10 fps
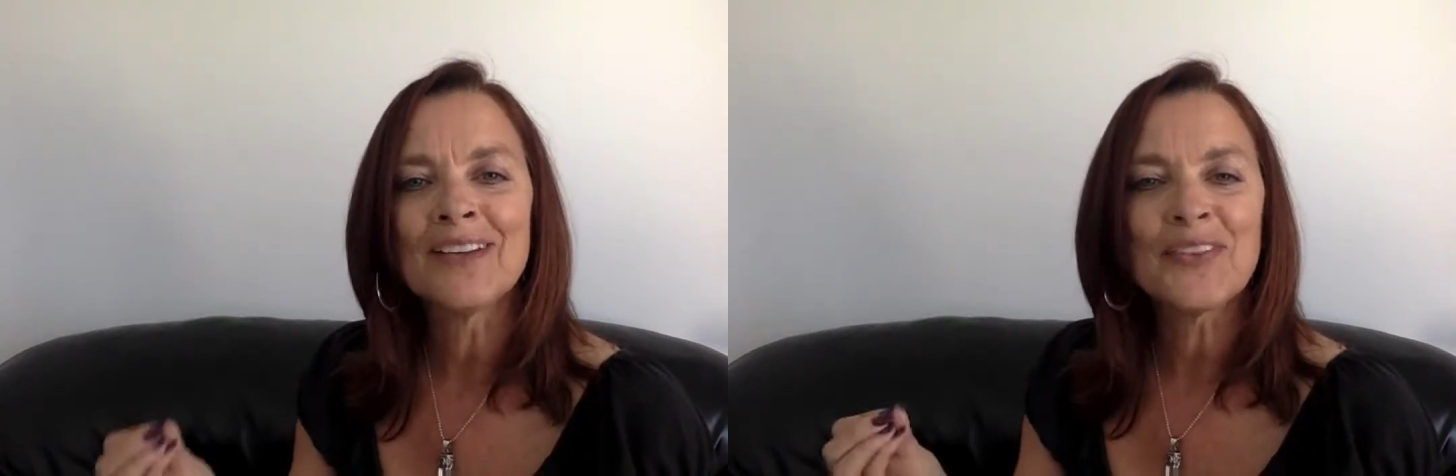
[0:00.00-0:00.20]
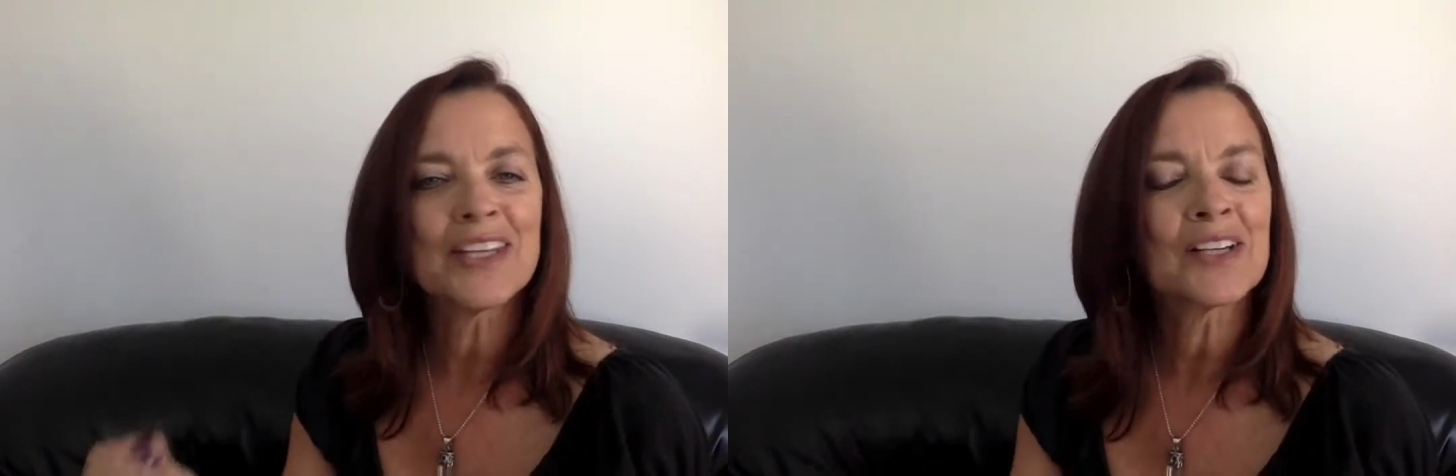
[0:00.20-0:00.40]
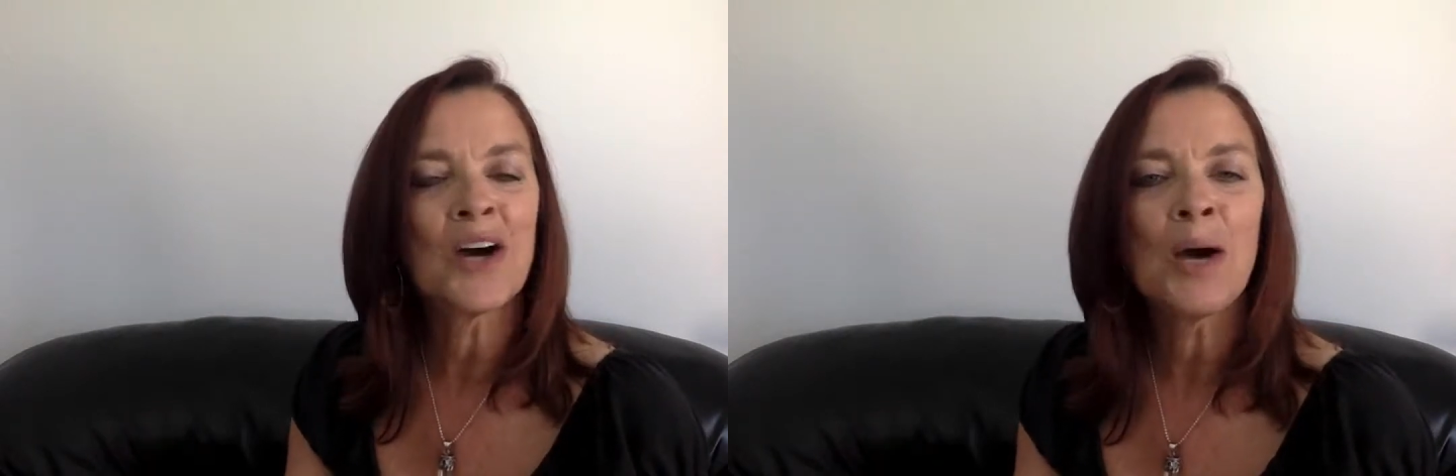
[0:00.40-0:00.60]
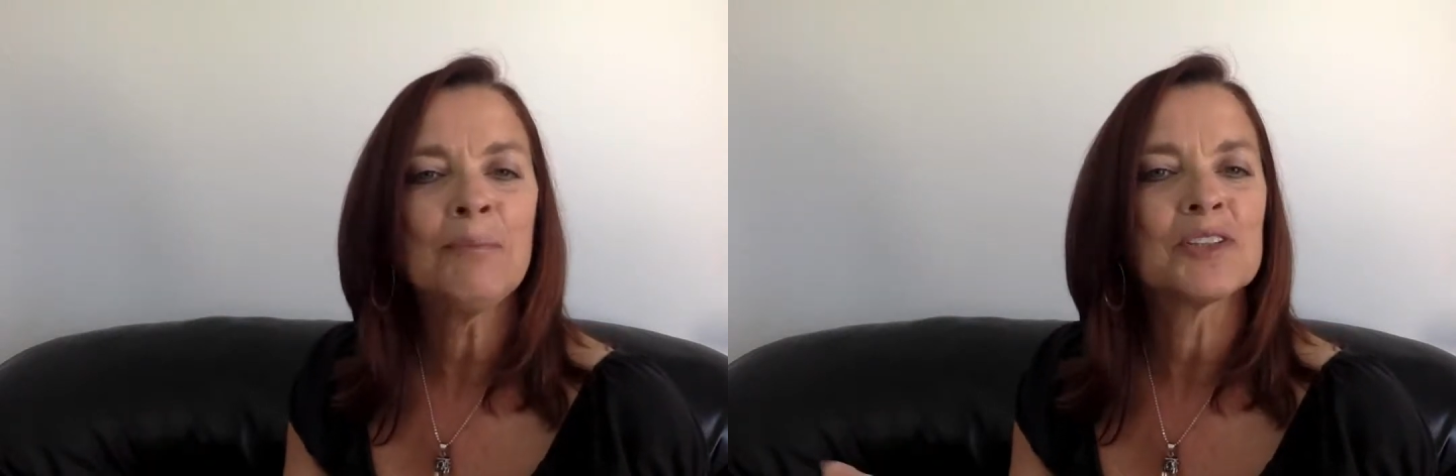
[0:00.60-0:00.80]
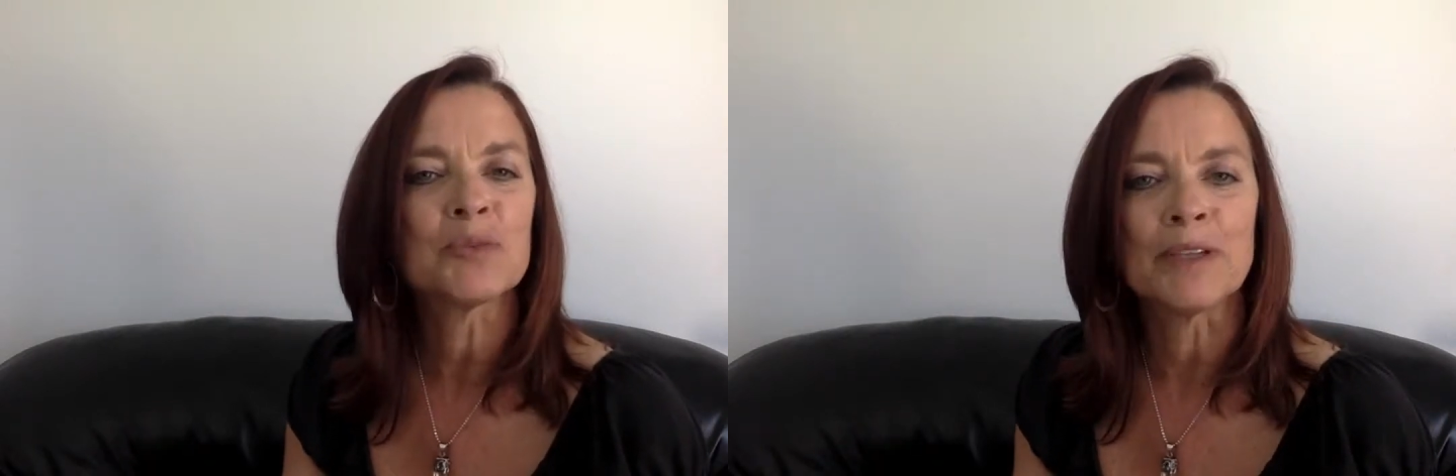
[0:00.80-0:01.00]
the
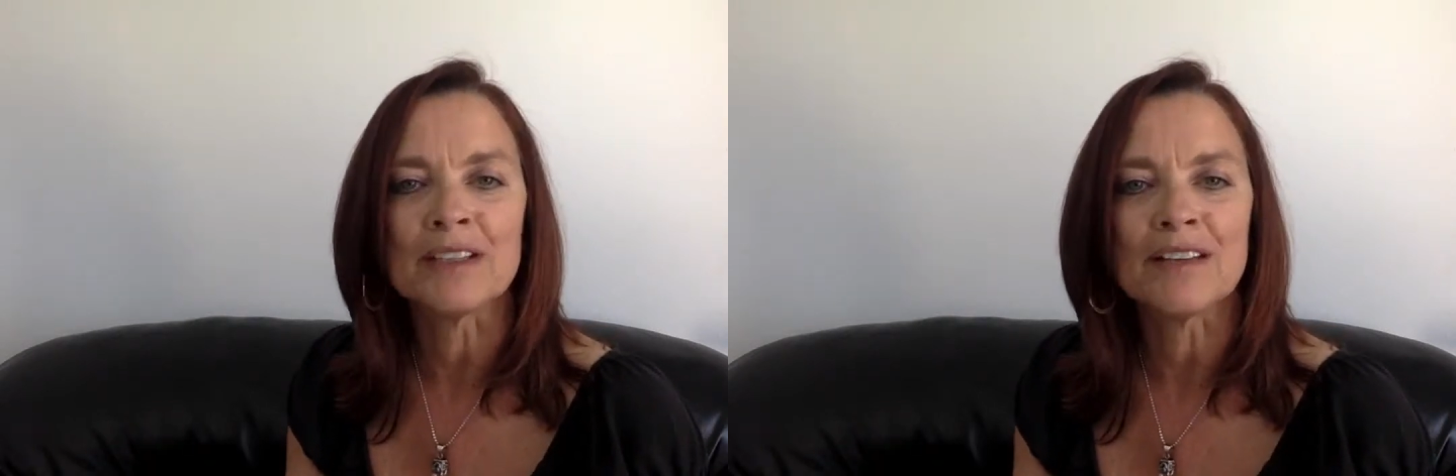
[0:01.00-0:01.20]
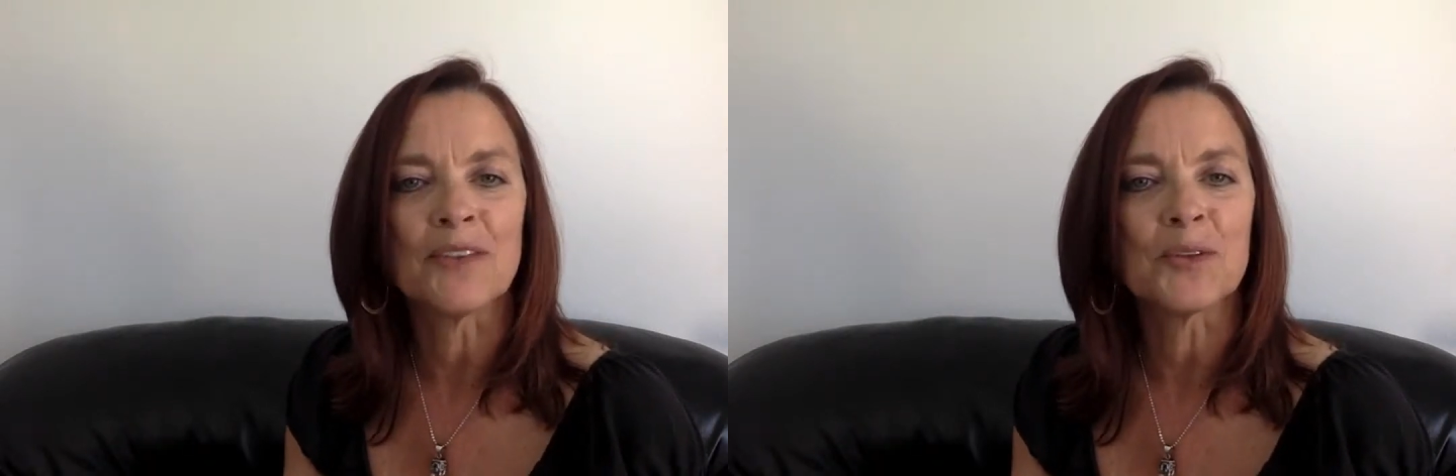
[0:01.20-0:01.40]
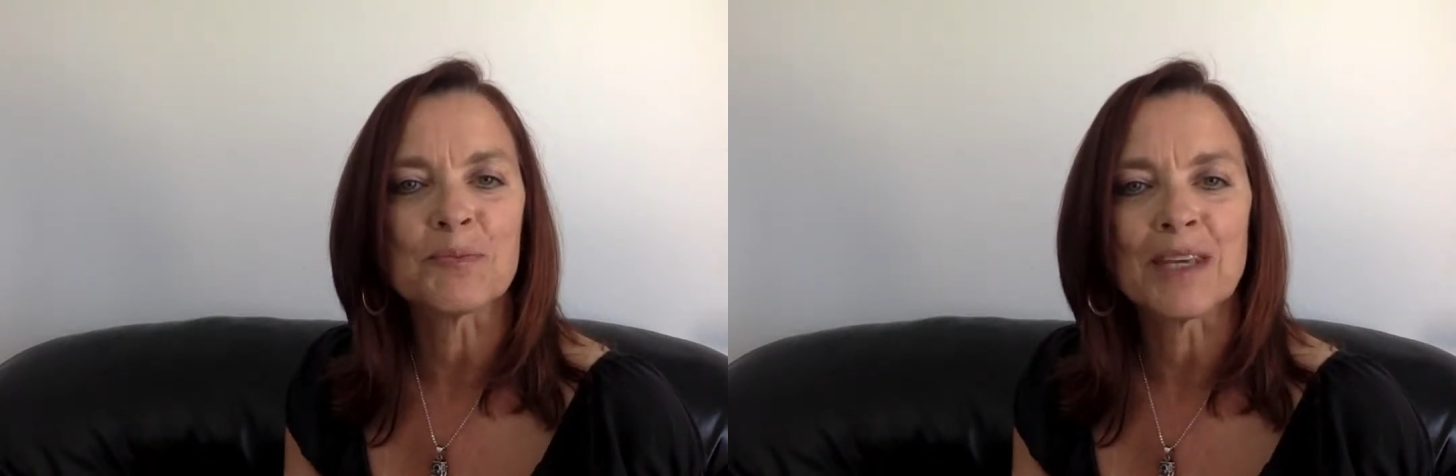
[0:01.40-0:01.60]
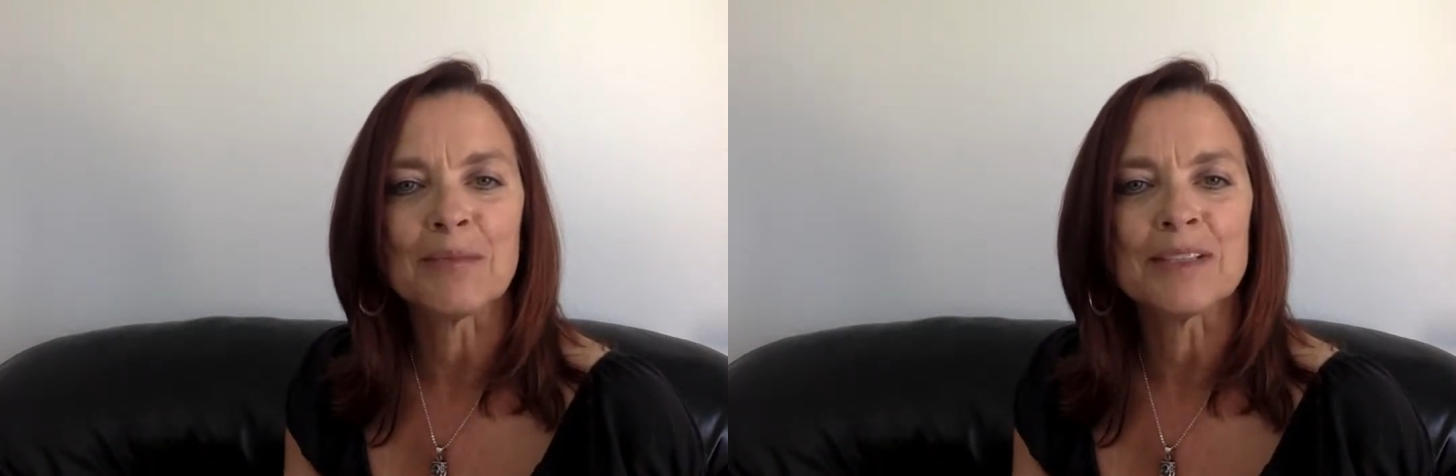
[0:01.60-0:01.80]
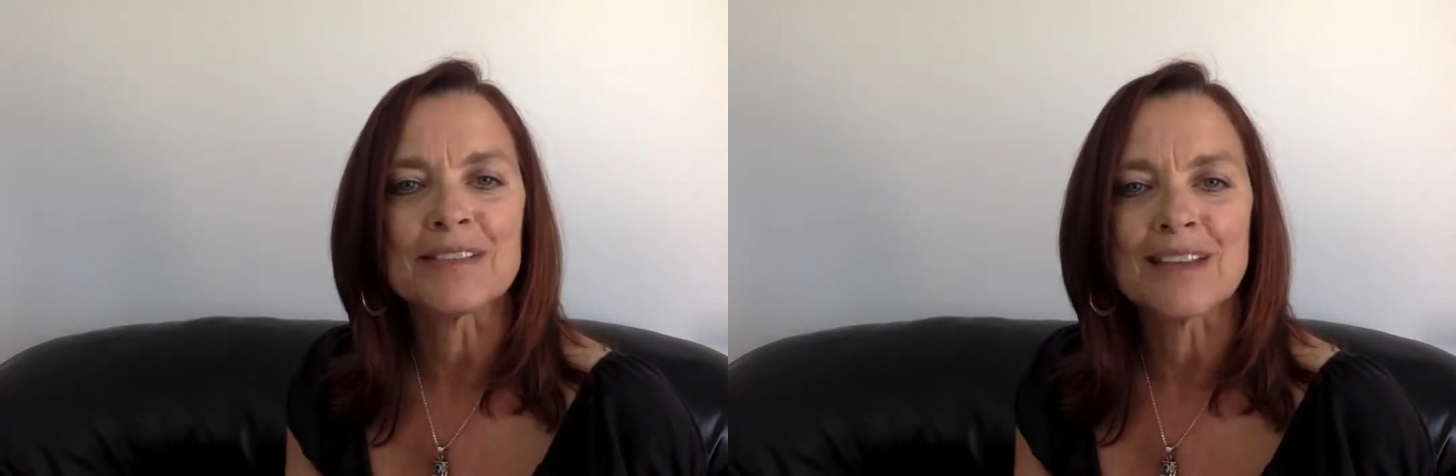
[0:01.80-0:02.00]
accomplishment of those
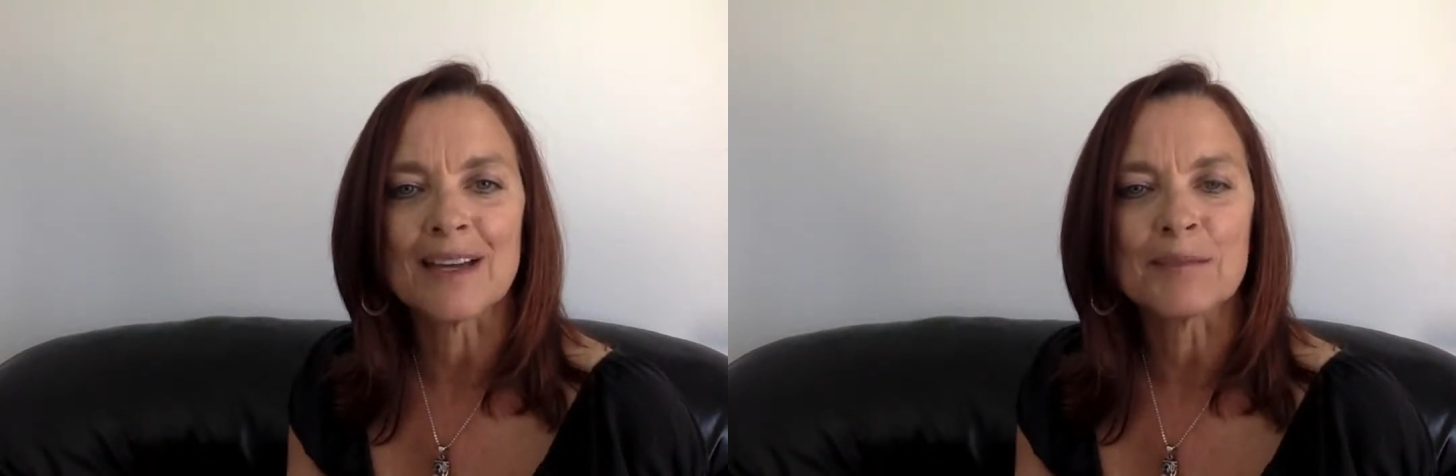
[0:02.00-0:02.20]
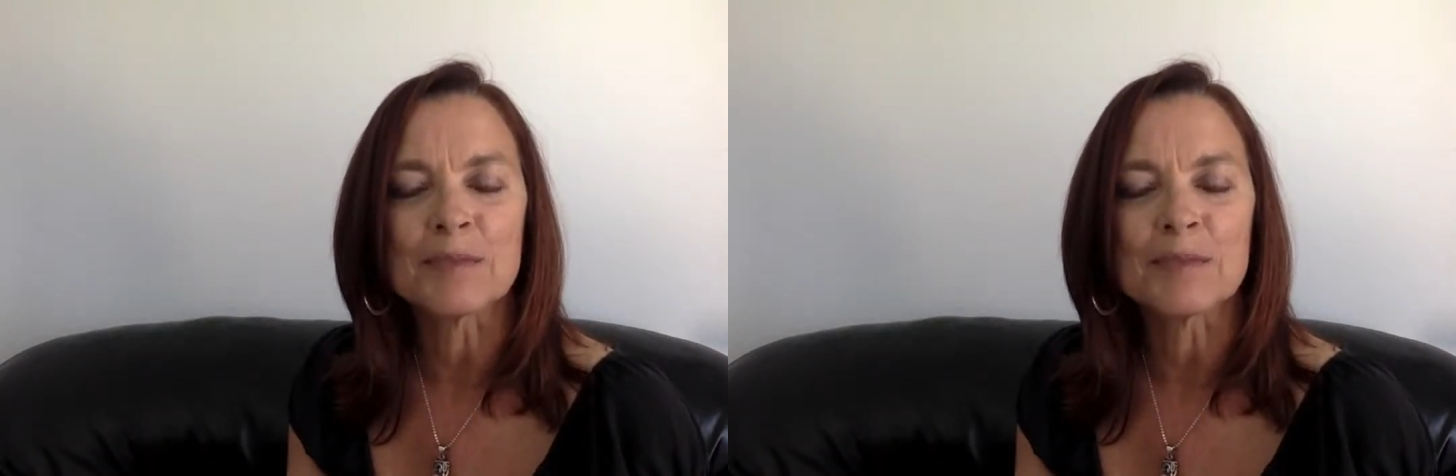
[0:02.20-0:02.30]
baby steps